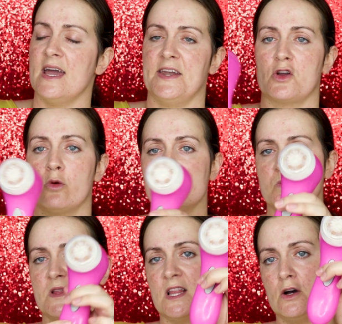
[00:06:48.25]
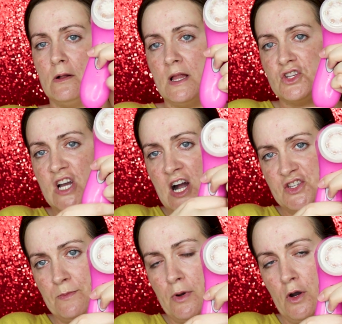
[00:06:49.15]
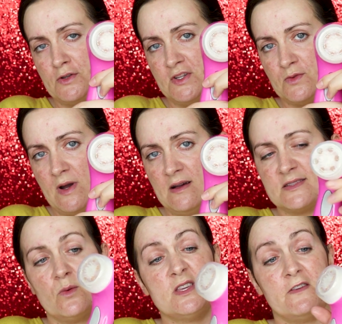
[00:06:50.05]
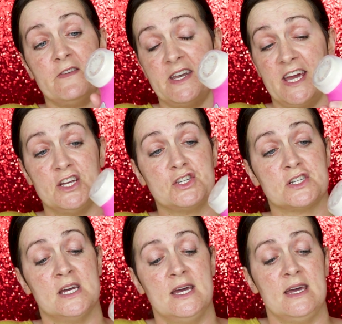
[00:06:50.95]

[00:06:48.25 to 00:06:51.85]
and it comes with a little charging port as well, so when you're finished